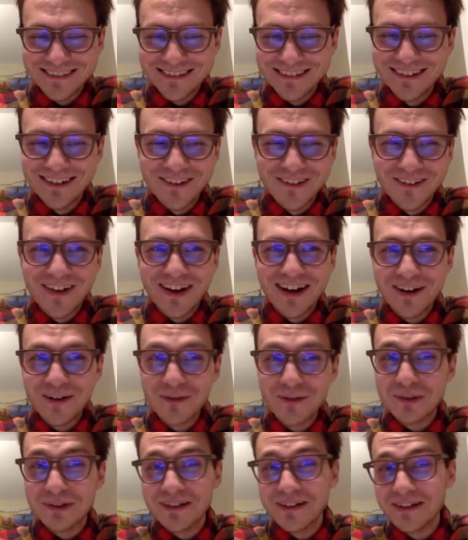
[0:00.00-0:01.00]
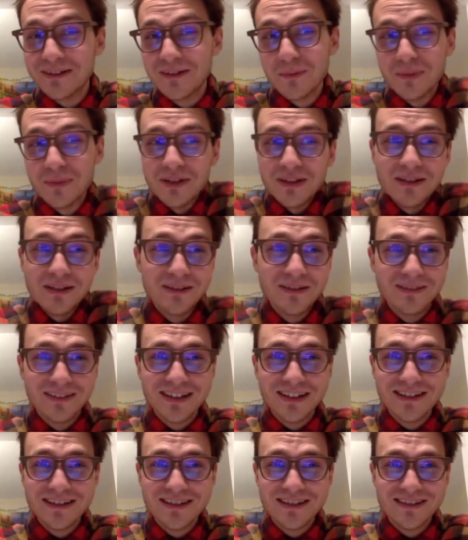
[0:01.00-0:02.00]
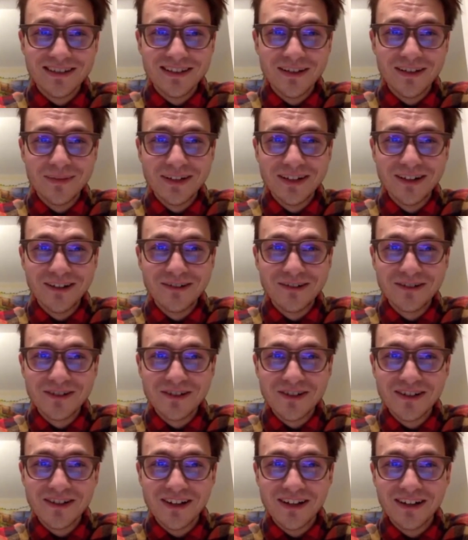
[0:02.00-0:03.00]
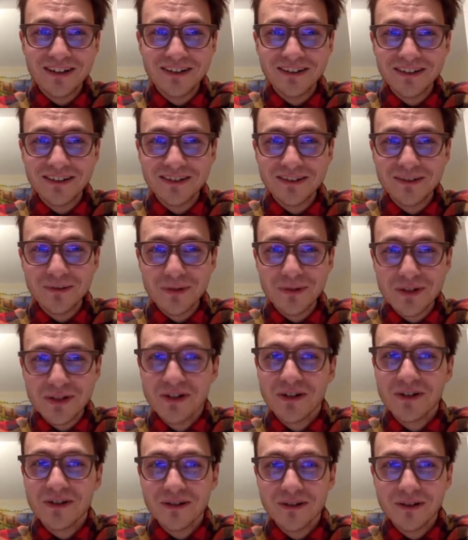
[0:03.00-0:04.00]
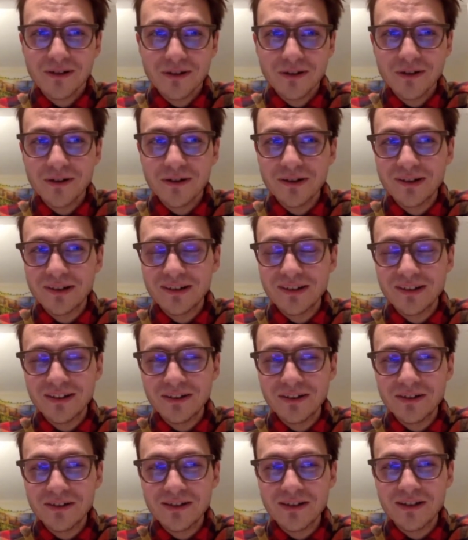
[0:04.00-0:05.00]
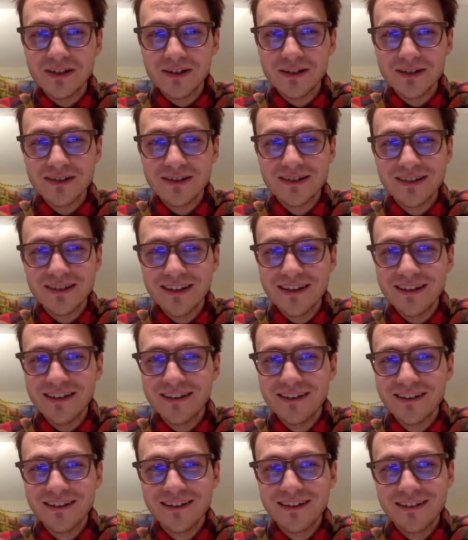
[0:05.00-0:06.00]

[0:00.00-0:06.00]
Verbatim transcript: You know, I would like to be. I mean, I would just kind of like to return to the earth in a sense. Yeah.